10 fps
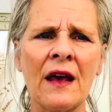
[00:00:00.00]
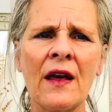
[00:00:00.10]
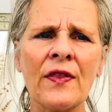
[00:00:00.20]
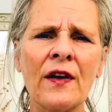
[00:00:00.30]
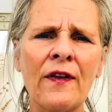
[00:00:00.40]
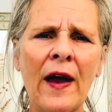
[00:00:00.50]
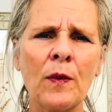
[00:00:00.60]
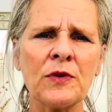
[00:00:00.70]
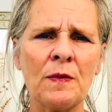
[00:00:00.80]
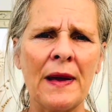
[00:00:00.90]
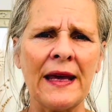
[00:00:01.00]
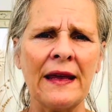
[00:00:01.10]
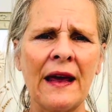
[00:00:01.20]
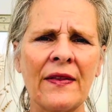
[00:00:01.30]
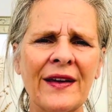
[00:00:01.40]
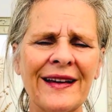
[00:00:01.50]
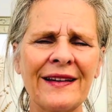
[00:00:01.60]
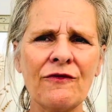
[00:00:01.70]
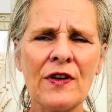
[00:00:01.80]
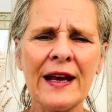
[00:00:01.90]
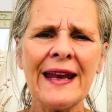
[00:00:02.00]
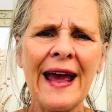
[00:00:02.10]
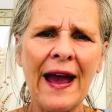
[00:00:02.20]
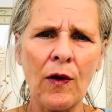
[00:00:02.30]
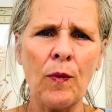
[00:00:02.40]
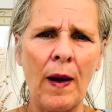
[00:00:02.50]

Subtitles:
that have helped me that can really help